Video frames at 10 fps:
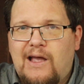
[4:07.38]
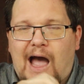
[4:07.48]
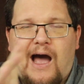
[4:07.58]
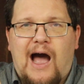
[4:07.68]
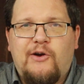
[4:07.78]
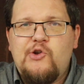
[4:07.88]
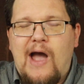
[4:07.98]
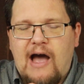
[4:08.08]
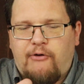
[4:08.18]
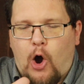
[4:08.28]
How do you
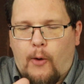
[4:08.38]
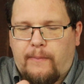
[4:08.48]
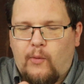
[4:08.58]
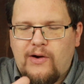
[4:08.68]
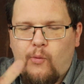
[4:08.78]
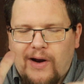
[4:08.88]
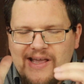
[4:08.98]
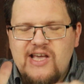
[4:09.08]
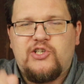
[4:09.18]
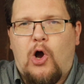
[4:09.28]
have hope?
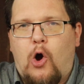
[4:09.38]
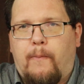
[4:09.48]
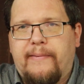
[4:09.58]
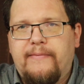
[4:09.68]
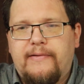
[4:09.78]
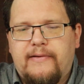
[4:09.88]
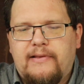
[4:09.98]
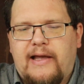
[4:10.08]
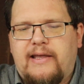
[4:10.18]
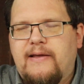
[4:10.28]
What is hope?
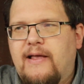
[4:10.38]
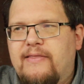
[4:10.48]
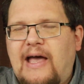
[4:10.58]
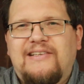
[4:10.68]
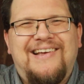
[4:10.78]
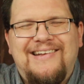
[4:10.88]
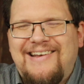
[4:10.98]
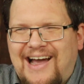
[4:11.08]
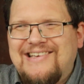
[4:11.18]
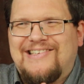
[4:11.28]
Like, that's a
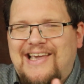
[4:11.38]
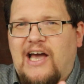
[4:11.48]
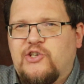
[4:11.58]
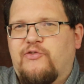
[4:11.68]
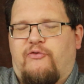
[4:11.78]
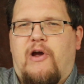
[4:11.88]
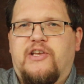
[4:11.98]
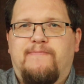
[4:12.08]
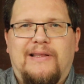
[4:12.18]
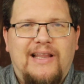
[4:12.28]
nice
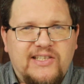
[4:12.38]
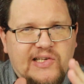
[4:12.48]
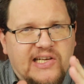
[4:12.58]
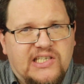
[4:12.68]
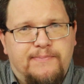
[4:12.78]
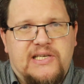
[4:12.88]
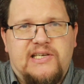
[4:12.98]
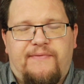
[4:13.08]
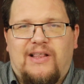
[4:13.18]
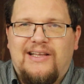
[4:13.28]
catchphrase, but let's get
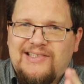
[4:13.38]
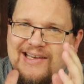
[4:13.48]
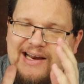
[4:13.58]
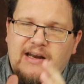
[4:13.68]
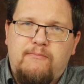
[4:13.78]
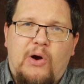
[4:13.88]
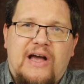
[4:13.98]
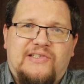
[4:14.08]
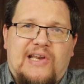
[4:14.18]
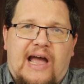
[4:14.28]
specific. Let's get down to
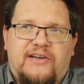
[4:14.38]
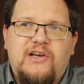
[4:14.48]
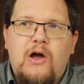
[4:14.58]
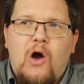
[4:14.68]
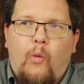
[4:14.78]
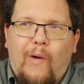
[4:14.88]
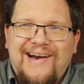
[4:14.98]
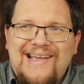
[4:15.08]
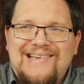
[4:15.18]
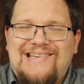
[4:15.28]
brass tacks.
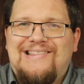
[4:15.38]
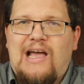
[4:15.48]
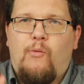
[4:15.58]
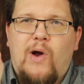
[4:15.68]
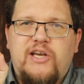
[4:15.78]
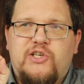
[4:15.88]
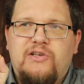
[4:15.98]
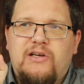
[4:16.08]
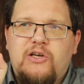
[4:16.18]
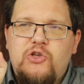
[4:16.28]
What is it that
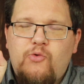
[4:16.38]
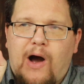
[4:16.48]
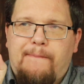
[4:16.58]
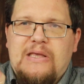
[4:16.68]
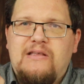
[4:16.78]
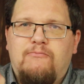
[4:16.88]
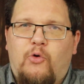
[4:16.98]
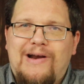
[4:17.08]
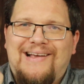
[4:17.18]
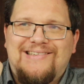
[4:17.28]
wakes you up in the
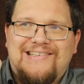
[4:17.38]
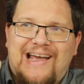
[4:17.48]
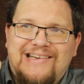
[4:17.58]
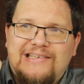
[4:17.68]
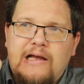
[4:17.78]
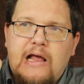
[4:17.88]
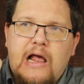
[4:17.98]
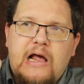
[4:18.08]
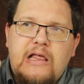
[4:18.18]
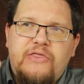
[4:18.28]
morning and says,
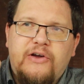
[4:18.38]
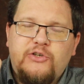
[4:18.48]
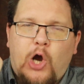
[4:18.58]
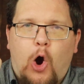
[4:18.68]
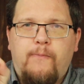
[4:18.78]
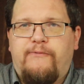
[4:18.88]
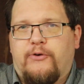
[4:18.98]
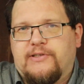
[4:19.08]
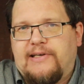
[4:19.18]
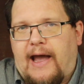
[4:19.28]
there's hope
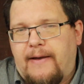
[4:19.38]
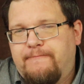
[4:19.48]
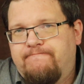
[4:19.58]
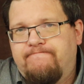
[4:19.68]
for today?